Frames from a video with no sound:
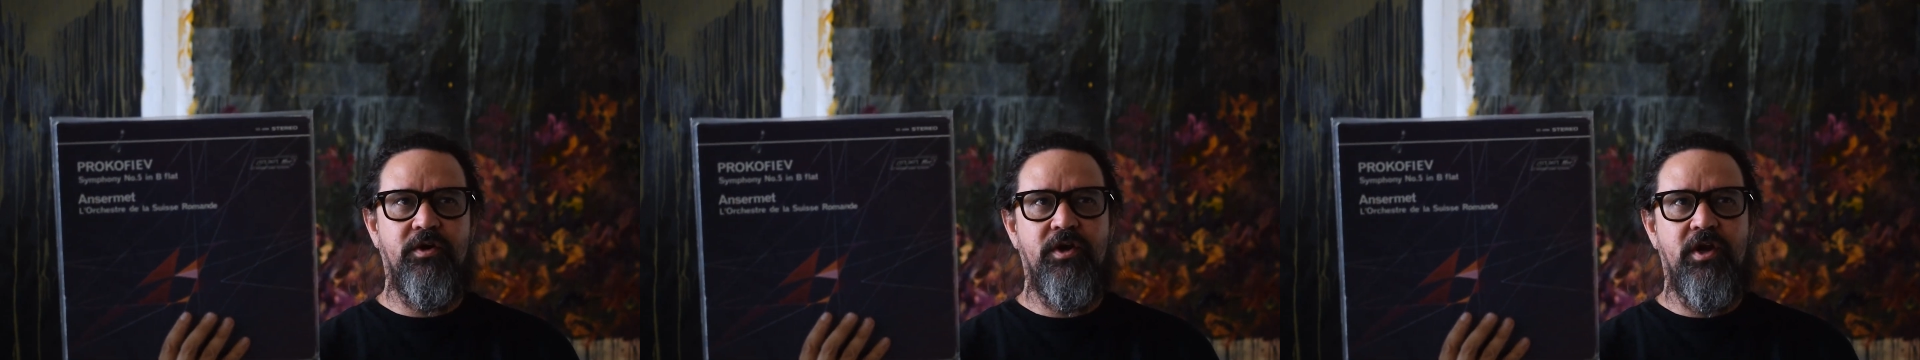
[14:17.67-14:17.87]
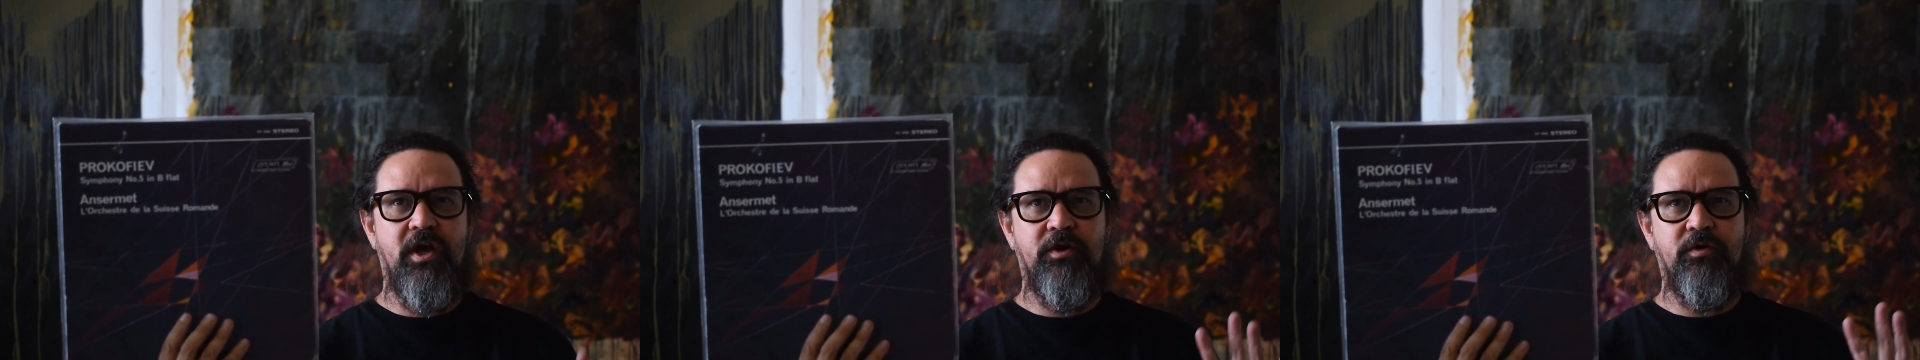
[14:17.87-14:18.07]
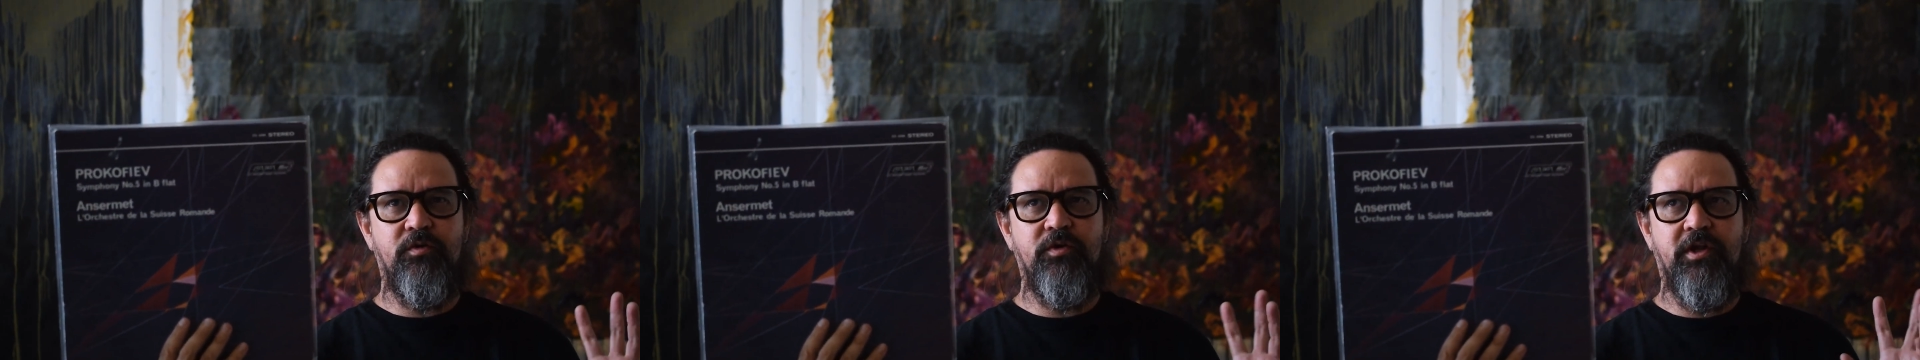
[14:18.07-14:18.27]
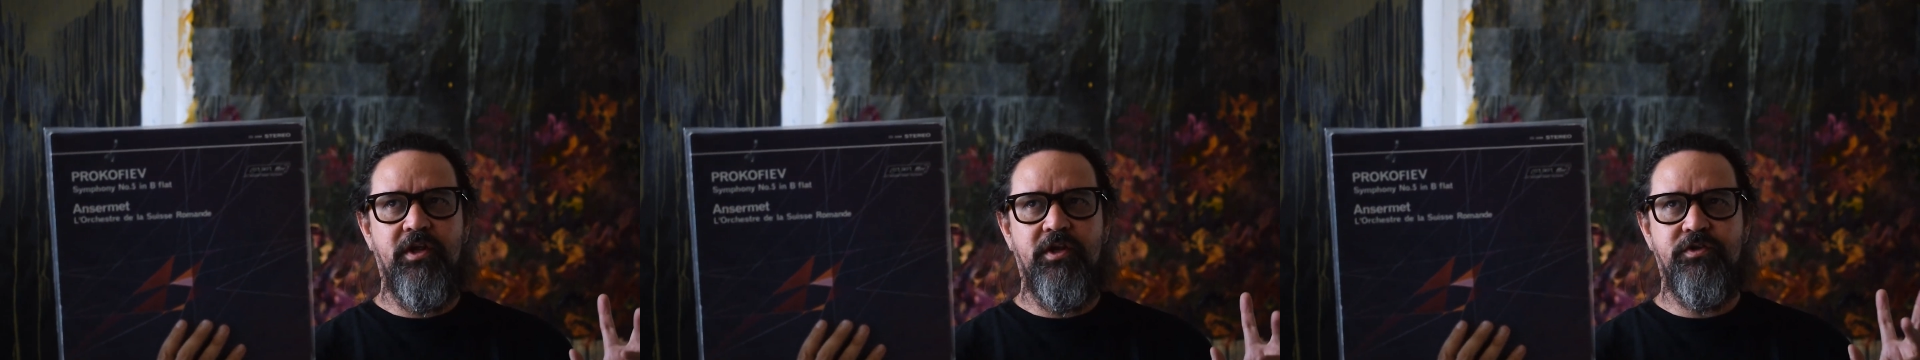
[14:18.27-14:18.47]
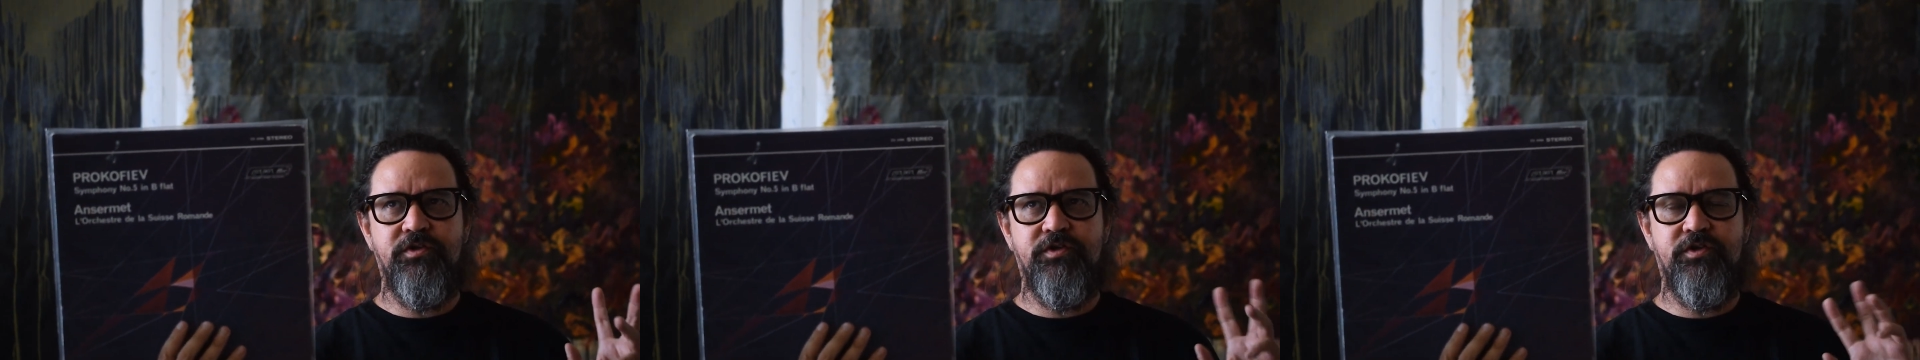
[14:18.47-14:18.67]
not
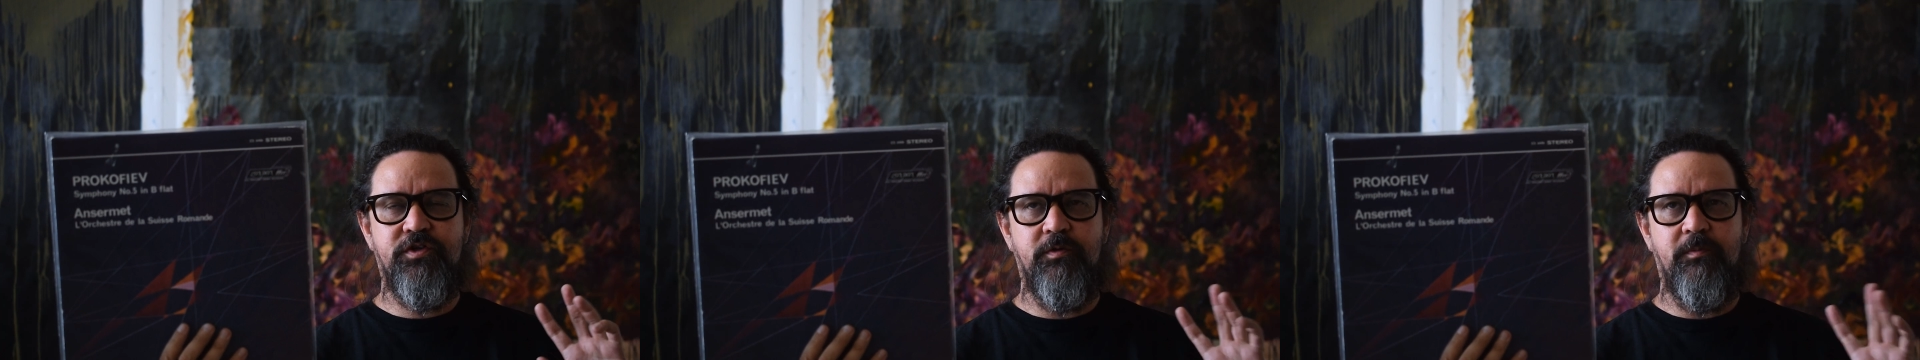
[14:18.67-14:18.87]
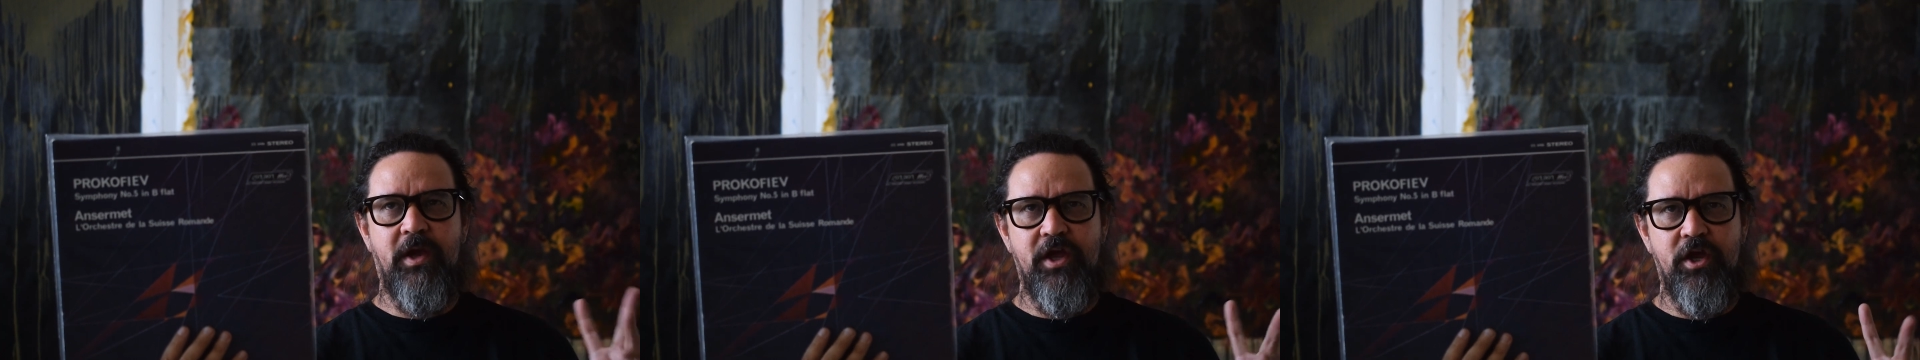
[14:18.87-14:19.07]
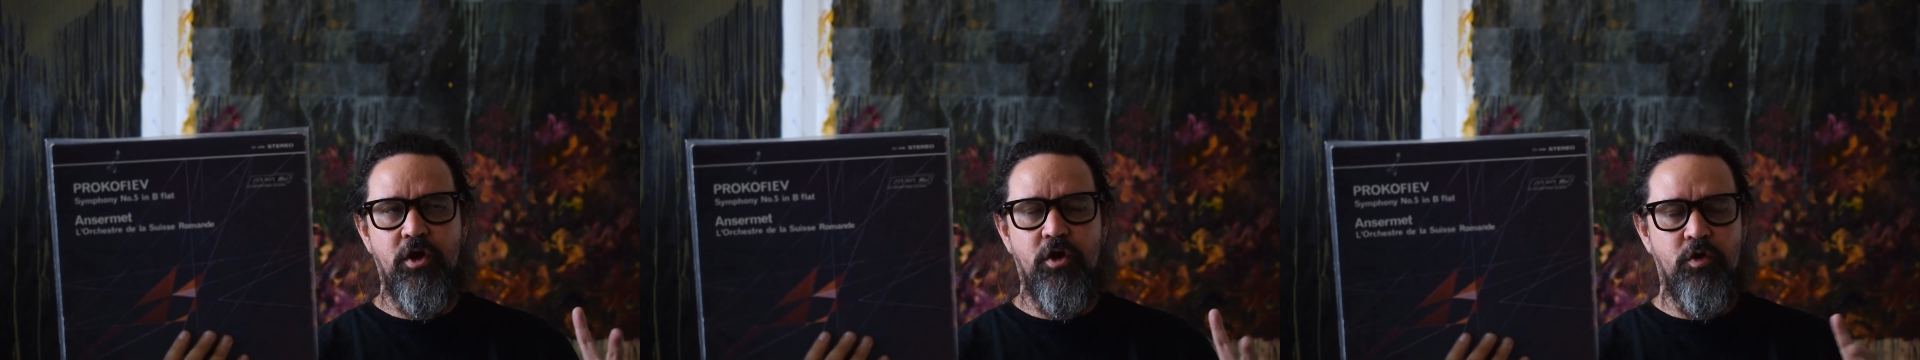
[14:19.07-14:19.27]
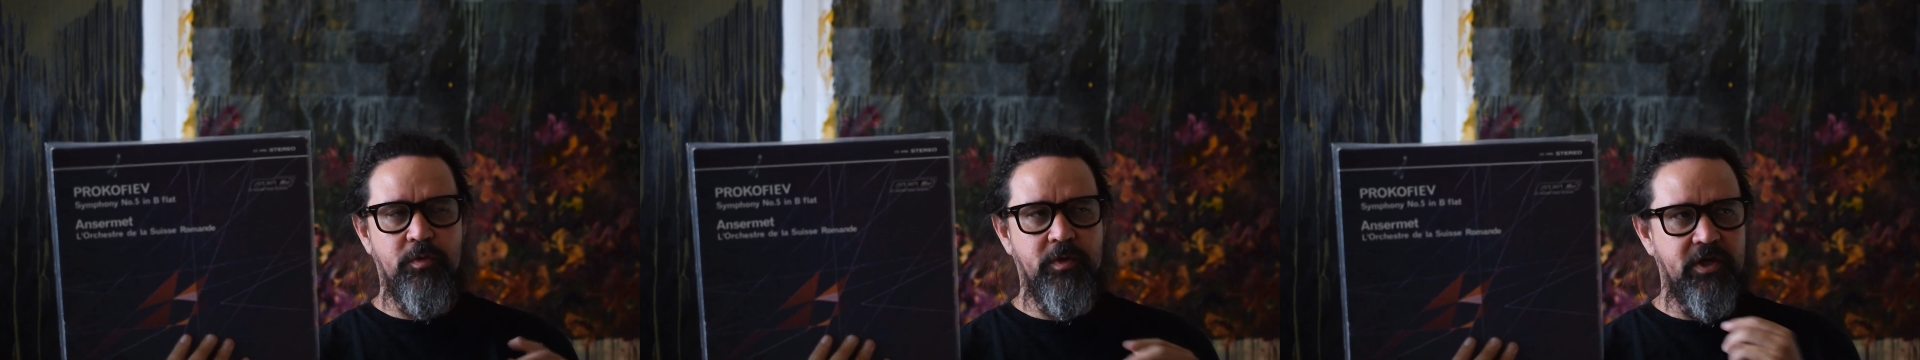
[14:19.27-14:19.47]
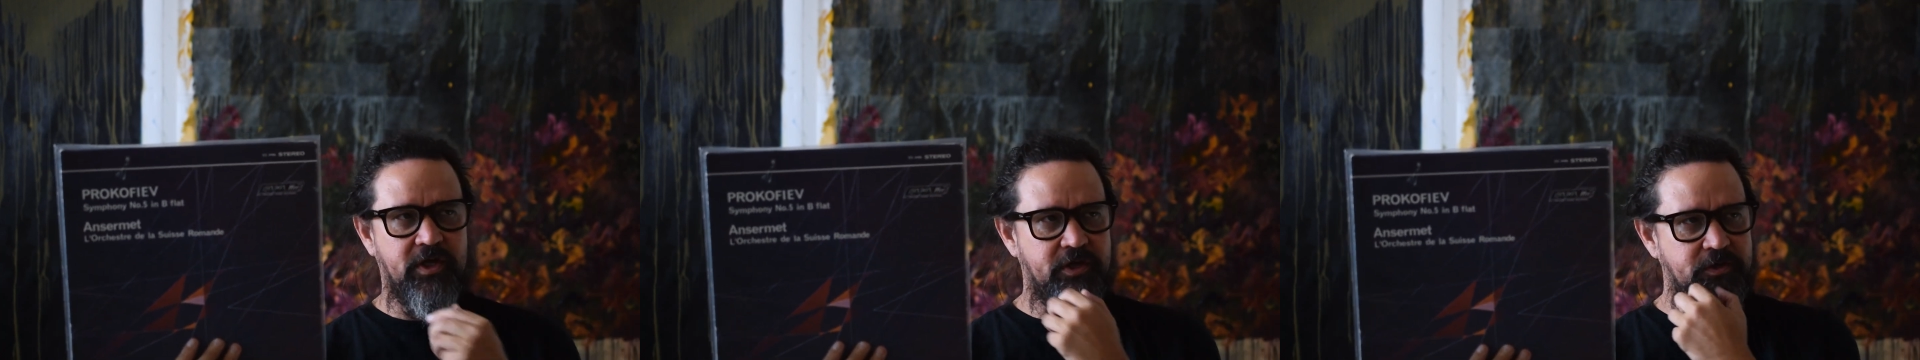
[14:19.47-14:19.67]
only to my
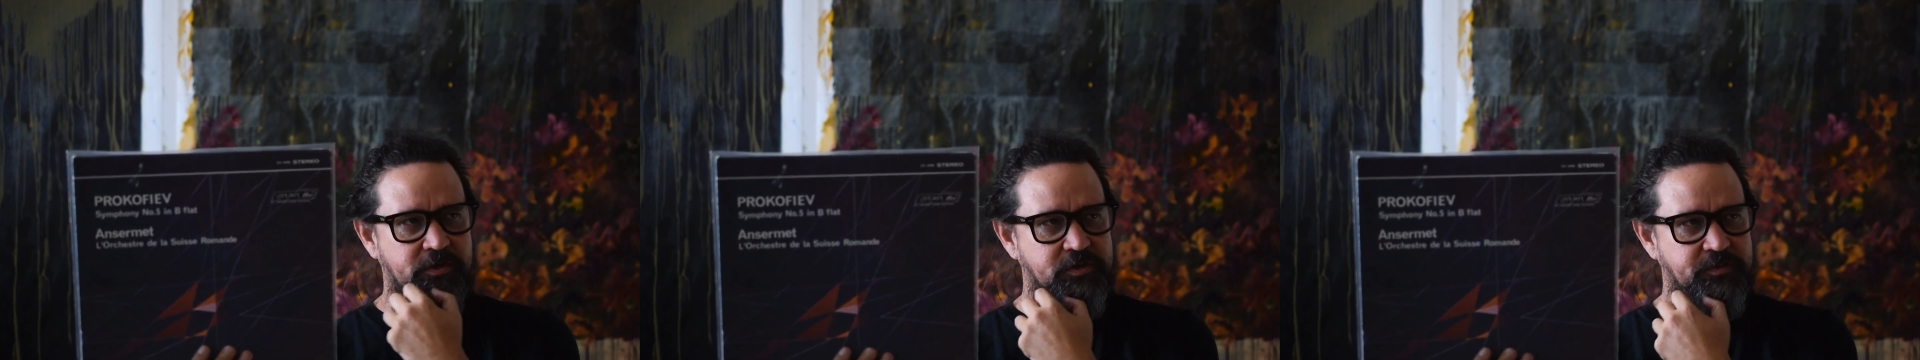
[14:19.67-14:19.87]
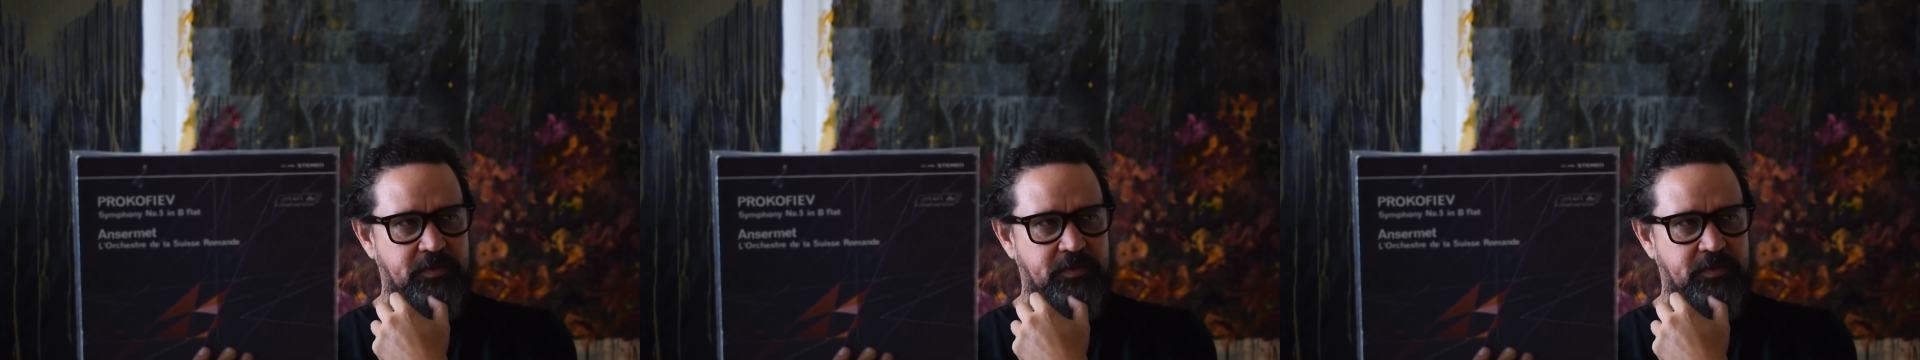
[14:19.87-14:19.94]
own ears,